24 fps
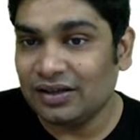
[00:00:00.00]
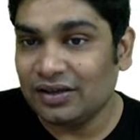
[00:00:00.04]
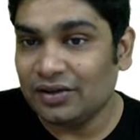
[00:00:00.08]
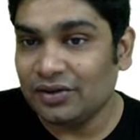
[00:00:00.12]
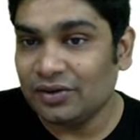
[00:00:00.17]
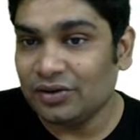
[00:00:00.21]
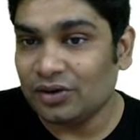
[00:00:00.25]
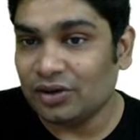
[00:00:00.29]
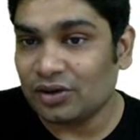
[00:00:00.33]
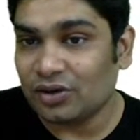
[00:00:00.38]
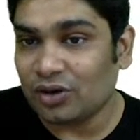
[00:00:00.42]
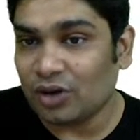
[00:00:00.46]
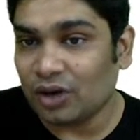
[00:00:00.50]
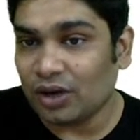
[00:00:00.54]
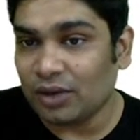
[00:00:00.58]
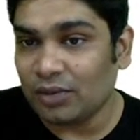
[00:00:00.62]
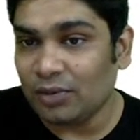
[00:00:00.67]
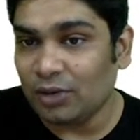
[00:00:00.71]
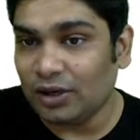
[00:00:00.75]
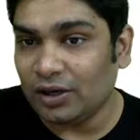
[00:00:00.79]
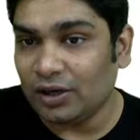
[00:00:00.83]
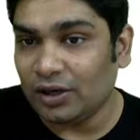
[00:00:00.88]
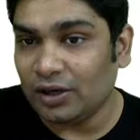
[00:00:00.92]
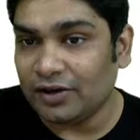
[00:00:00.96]
you're talking
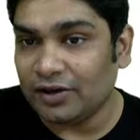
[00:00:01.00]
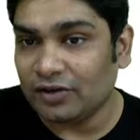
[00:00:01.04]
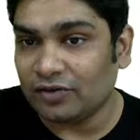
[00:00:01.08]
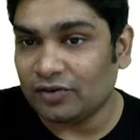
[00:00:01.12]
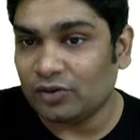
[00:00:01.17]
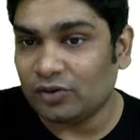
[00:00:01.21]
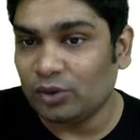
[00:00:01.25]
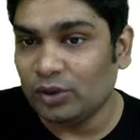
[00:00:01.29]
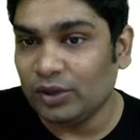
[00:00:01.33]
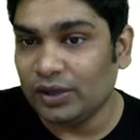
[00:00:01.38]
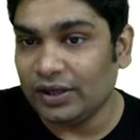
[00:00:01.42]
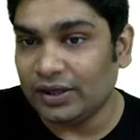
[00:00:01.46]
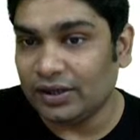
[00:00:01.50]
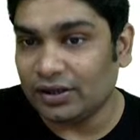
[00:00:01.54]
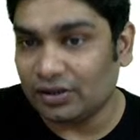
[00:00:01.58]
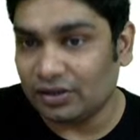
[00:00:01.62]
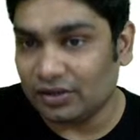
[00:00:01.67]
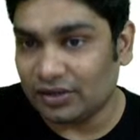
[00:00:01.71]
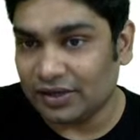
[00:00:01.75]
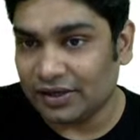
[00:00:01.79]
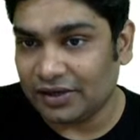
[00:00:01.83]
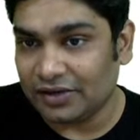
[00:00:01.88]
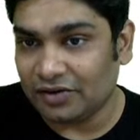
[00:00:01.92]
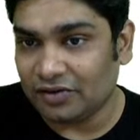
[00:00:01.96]
about rate of cooling.
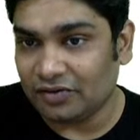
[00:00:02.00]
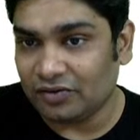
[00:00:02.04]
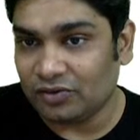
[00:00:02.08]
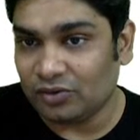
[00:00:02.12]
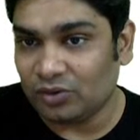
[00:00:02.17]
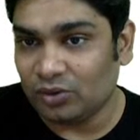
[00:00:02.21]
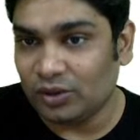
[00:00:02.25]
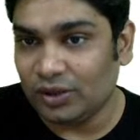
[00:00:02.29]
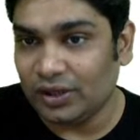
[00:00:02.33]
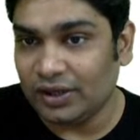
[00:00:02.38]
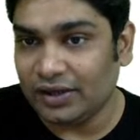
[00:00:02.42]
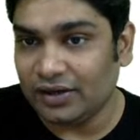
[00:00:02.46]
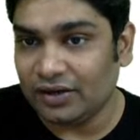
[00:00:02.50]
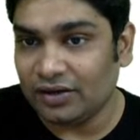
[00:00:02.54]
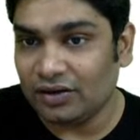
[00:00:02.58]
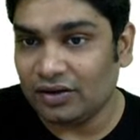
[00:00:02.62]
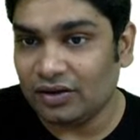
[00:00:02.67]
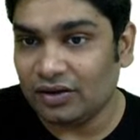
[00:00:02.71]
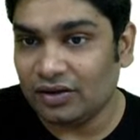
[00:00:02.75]
Rate of cooling